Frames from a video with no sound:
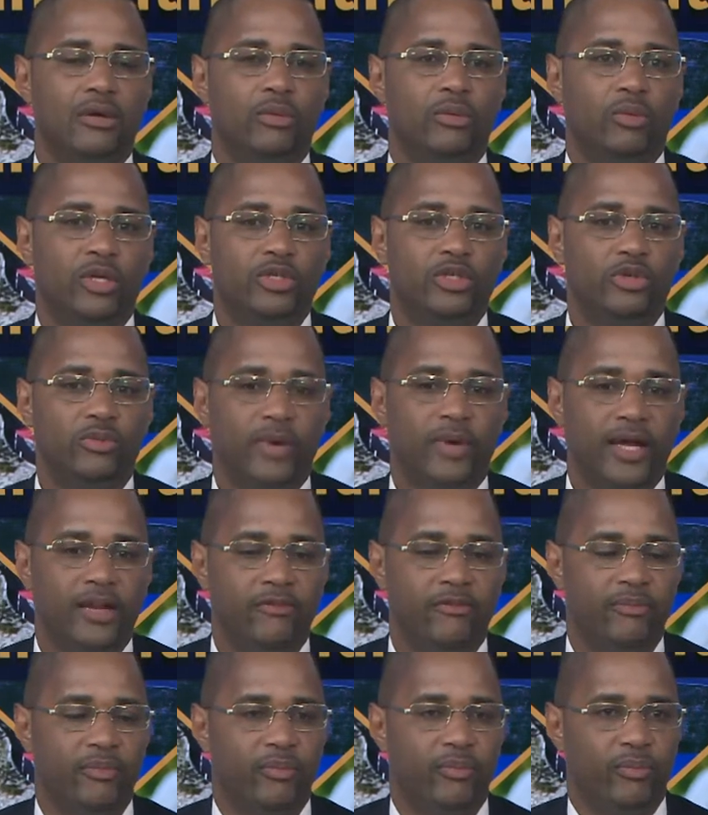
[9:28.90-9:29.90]
What you
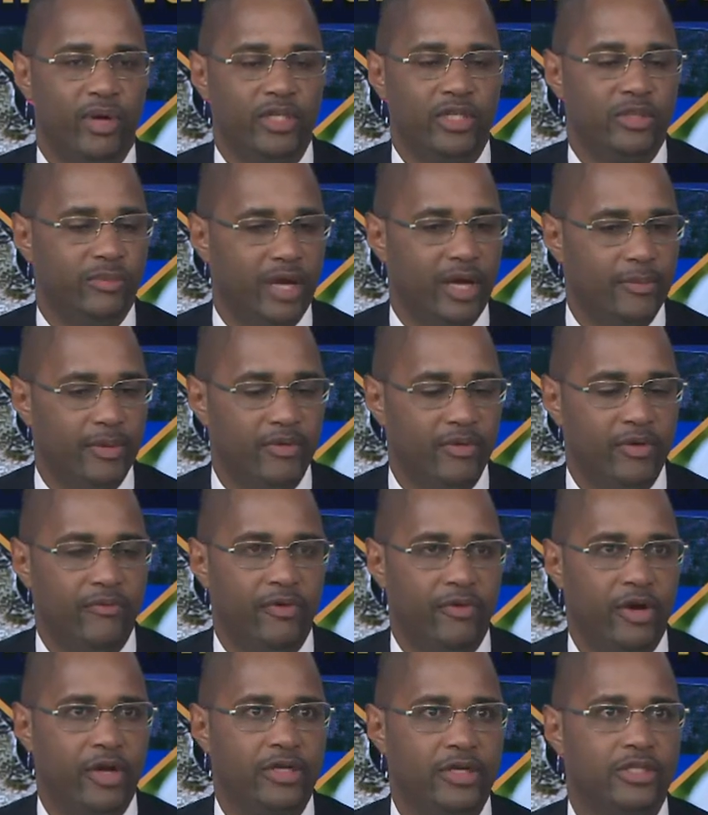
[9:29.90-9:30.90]
might be
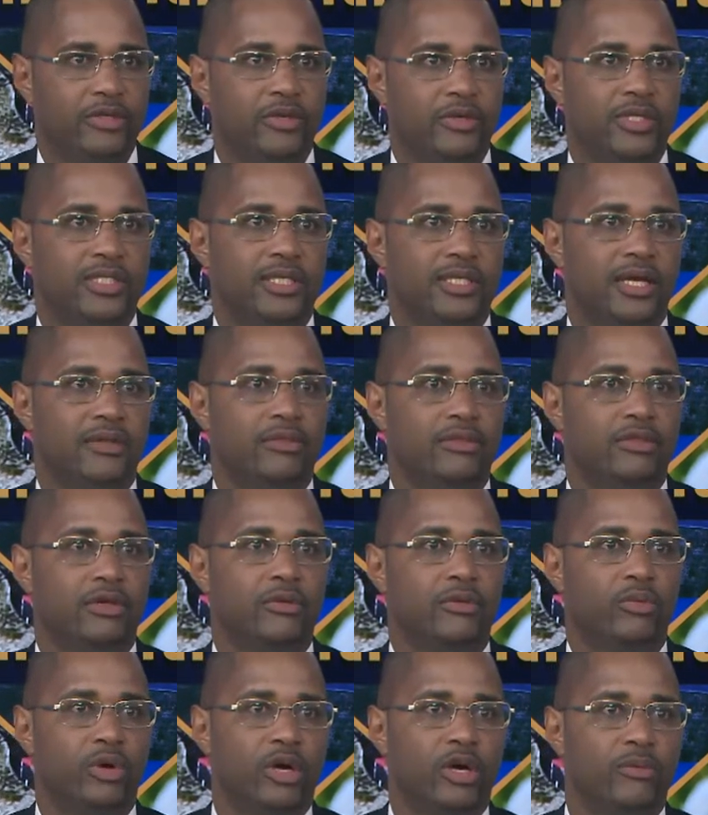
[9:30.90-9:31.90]
referring to is that
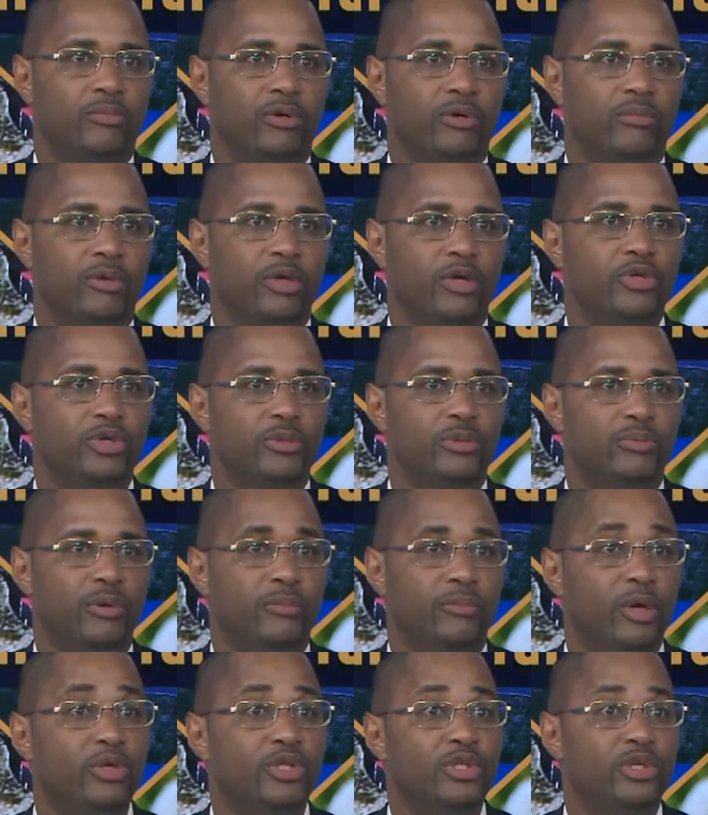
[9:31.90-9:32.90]
there were
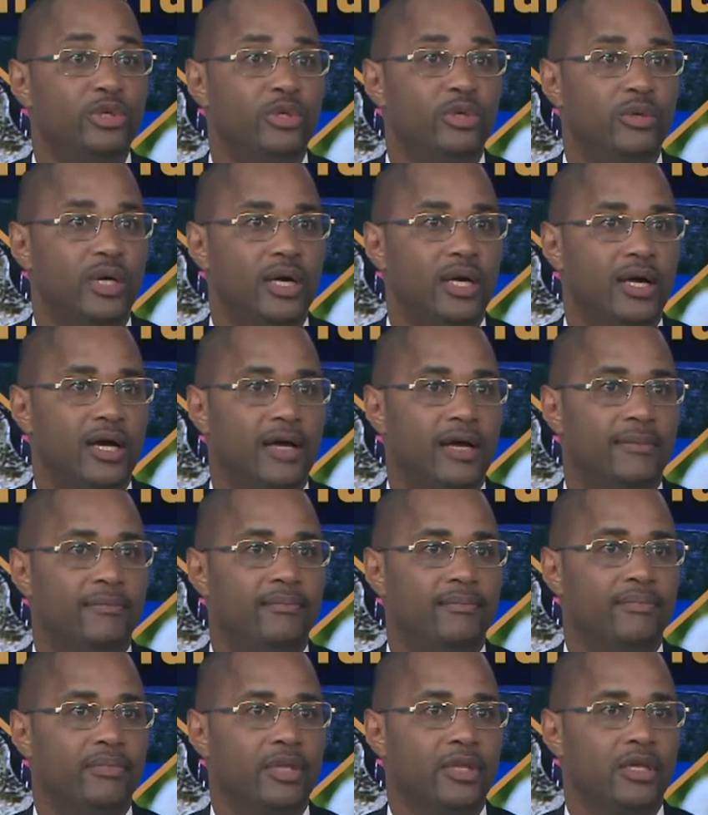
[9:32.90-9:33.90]
promotional
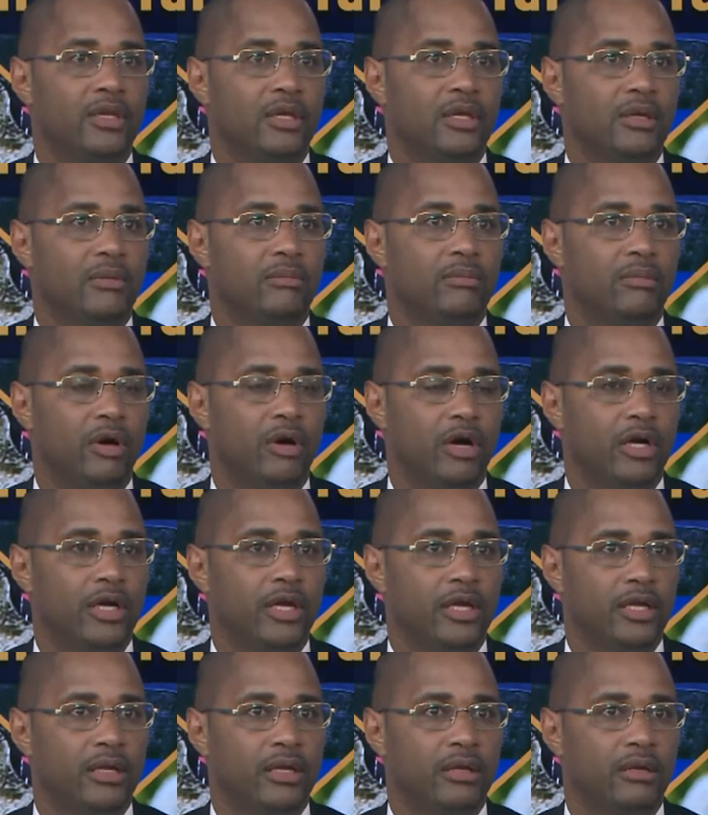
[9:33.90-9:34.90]

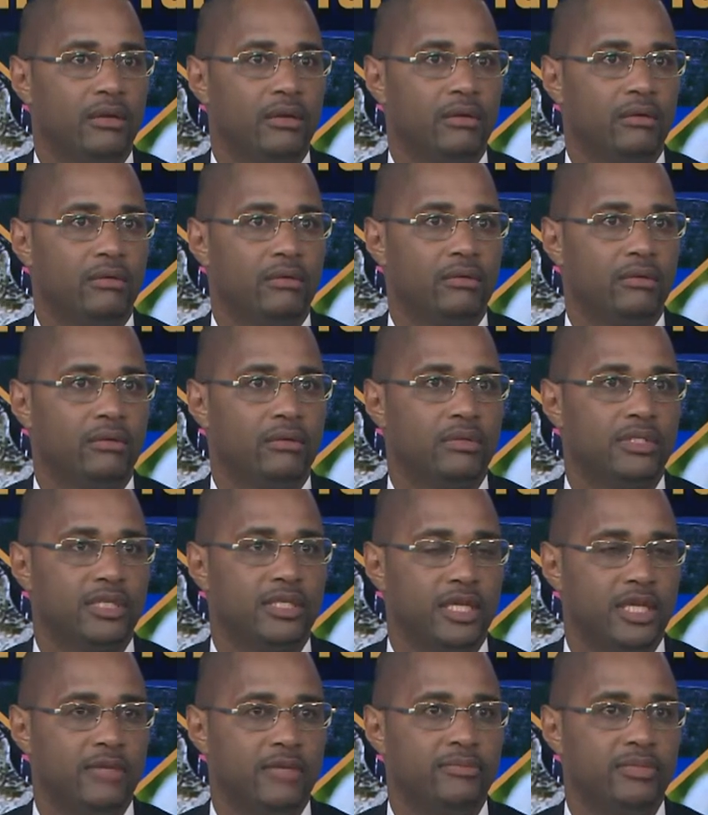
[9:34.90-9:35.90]
marketing
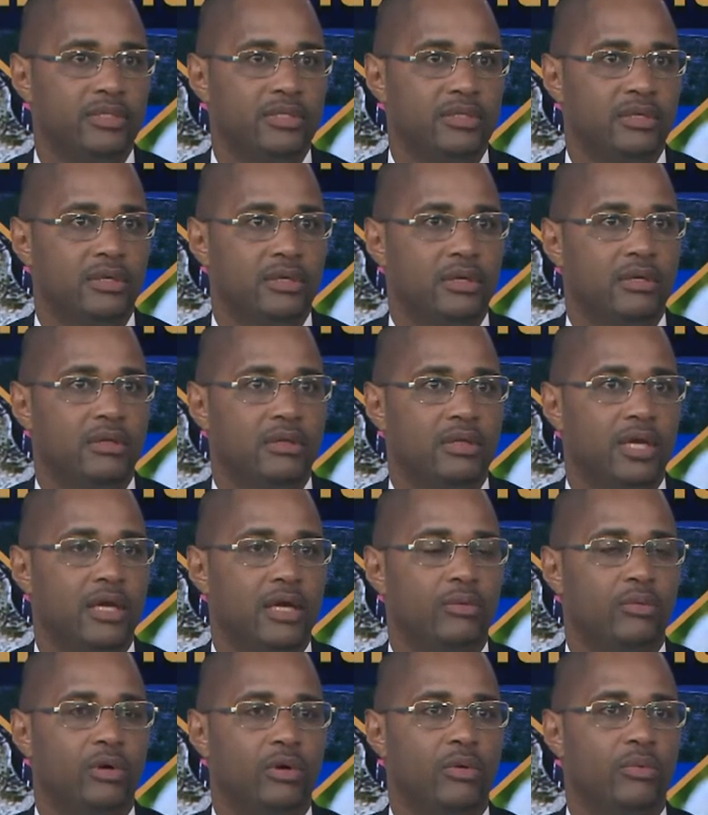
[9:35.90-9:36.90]
schemes
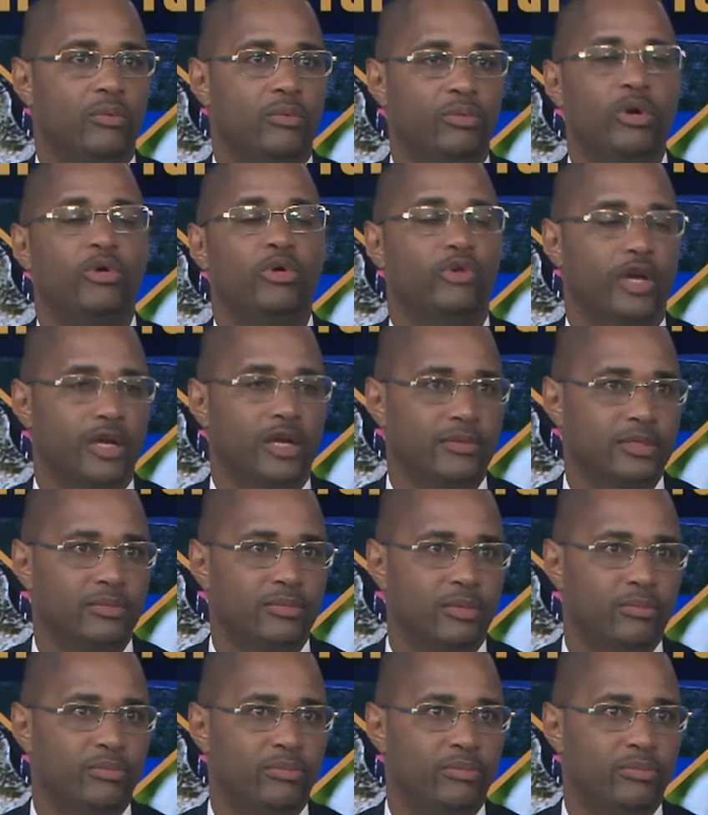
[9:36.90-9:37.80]
that were programs,